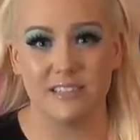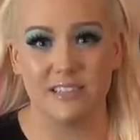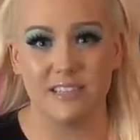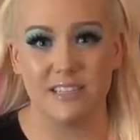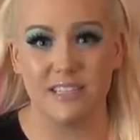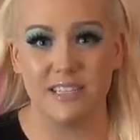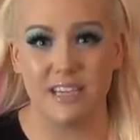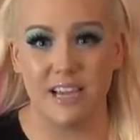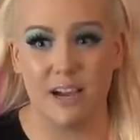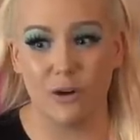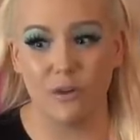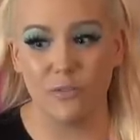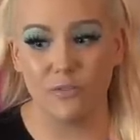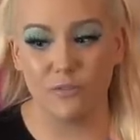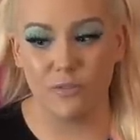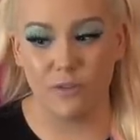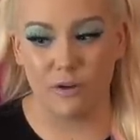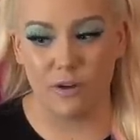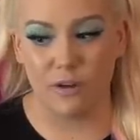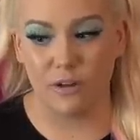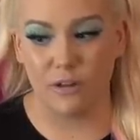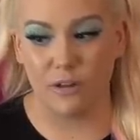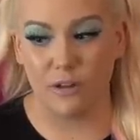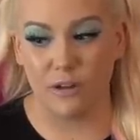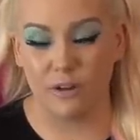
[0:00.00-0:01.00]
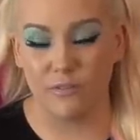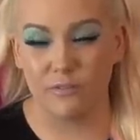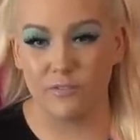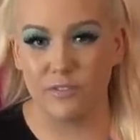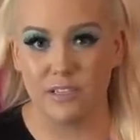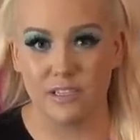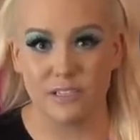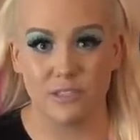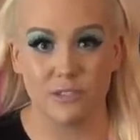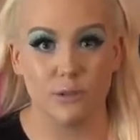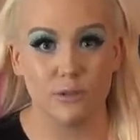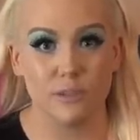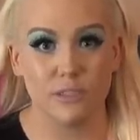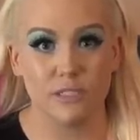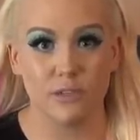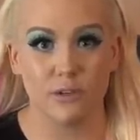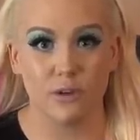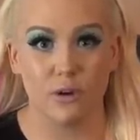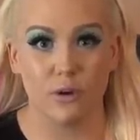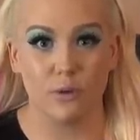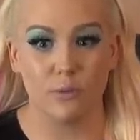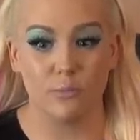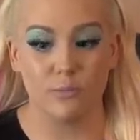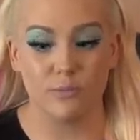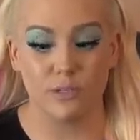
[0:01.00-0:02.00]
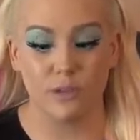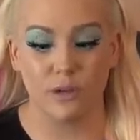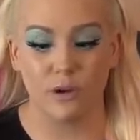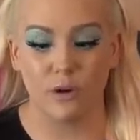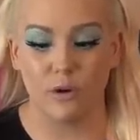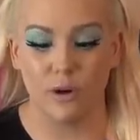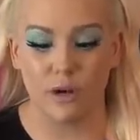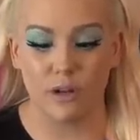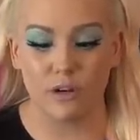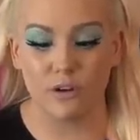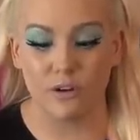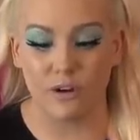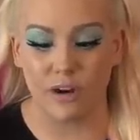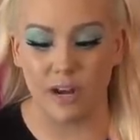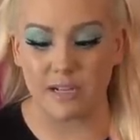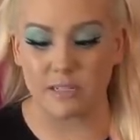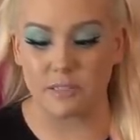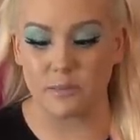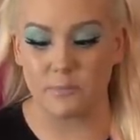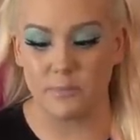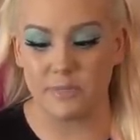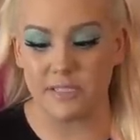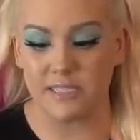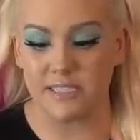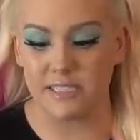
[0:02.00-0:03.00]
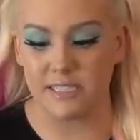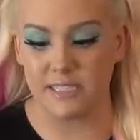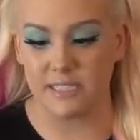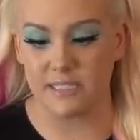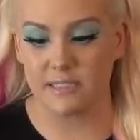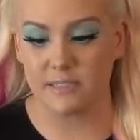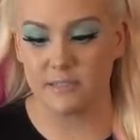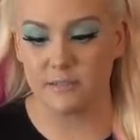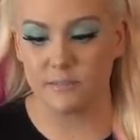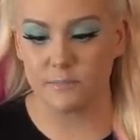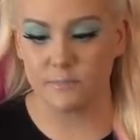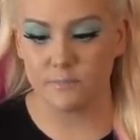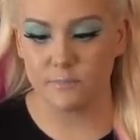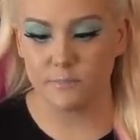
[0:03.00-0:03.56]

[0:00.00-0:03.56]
the downfall of this nursing home to go under as a business.